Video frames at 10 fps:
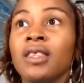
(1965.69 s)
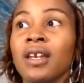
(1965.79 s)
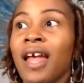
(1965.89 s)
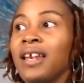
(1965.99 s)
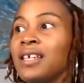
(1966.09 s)
The
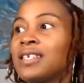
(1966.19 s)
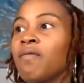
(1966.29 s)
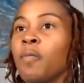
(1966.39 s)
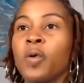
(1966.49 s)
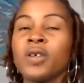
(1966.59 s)

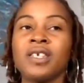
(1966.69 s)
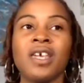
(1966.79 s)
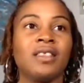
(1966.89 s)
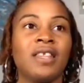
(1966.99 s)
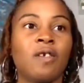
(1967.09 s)

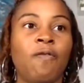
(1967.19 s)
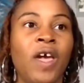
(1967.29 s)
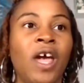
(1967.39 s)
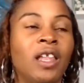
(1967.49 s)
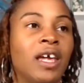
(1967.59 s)
97% that's
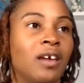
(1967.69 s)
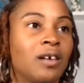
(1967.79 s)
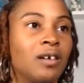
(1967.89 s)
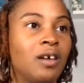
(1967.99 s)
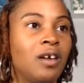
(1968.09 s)
failing.
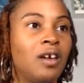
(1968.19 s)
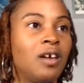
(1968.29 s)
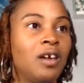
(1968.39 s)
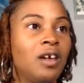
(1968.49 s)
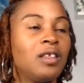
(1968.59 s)

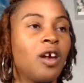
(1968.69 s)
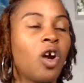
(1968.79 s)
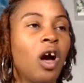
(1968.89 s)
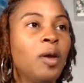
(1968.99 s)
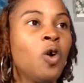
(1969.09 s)
They're
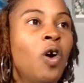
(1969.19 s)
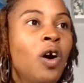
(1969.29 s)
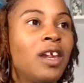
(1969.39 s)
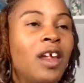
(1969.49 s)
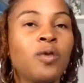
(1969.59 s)
coming on
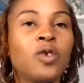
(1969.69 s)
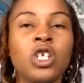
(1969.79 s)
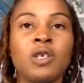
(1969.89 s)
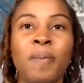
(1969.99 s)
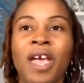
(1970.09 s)
and they're
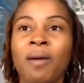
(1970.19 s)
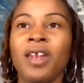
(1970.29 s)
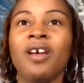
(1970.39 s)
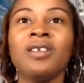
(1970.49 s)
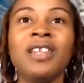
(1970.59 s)
just spamming
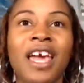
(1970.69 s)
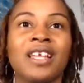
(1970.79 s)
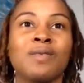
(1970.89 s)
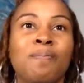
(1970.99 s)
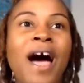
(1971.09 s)
their
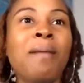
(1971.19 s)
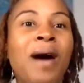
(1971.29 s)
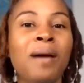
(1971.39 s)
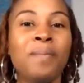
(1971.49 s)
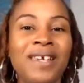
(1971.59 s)
links. Buy
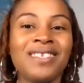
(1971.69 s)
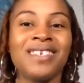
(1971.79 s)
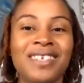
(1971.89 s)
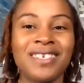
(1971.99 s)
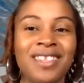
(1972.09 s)
my
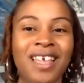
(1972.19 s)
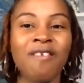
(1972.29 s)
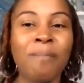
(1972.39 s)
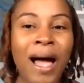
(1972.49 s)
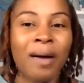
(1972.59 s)
business, love
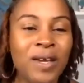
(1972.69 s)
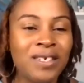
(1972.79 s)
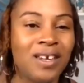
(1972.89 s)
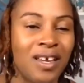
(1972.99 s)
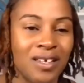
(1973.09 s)
my
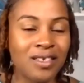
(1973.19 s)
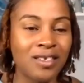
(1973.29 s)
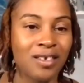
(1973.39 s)
business.